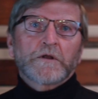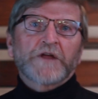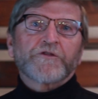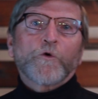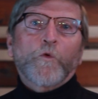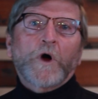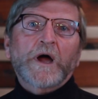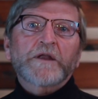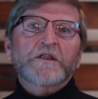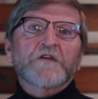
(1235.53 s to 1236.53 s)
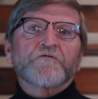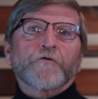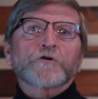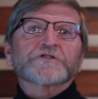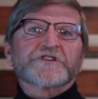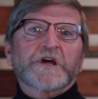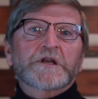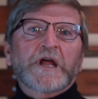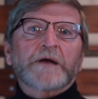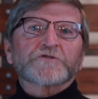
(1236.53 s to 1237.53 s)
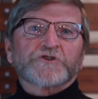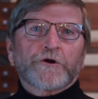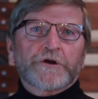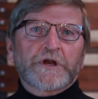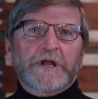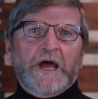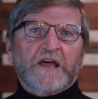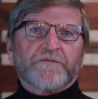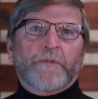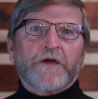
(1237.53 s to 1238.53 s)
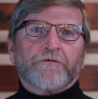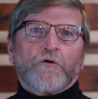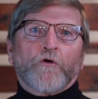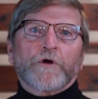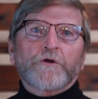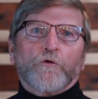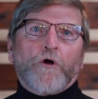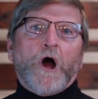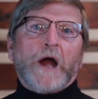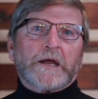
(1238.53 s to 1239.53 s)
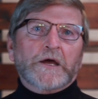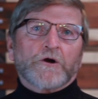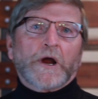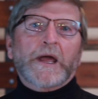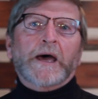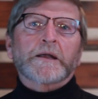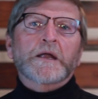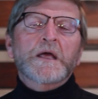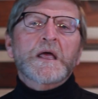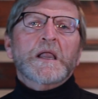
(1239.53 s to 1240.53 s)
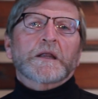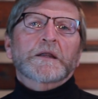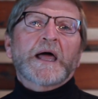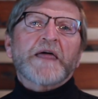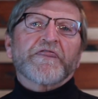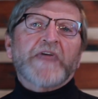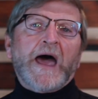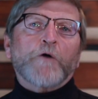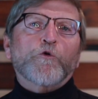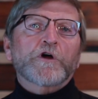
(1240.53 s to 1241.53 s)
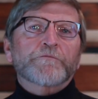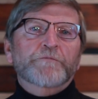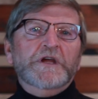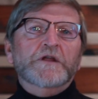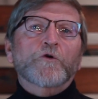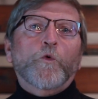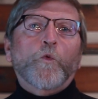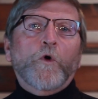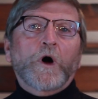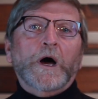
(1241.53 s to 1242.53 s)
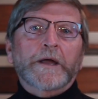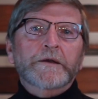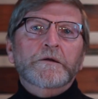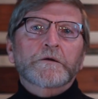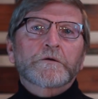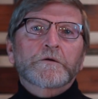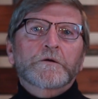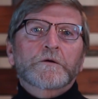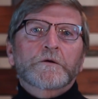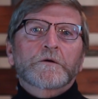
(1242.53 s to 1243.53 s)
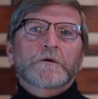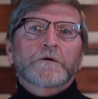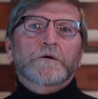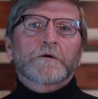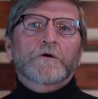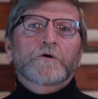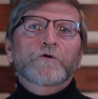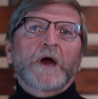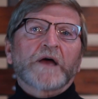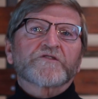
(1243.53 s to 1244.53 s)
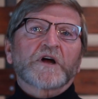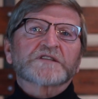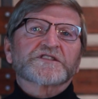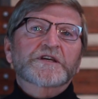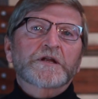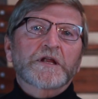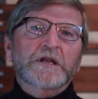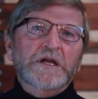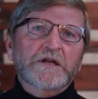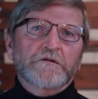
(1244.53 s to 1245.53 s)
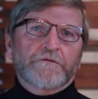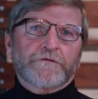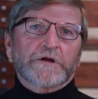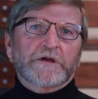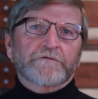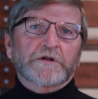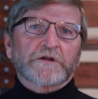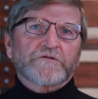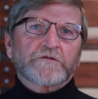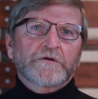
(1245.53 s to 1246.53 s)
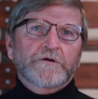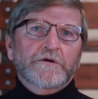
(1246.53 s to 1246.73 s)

let the one that first condemns her to death by throwing a rock at her head, let that one be the one who has not sinned and needed forgiveness.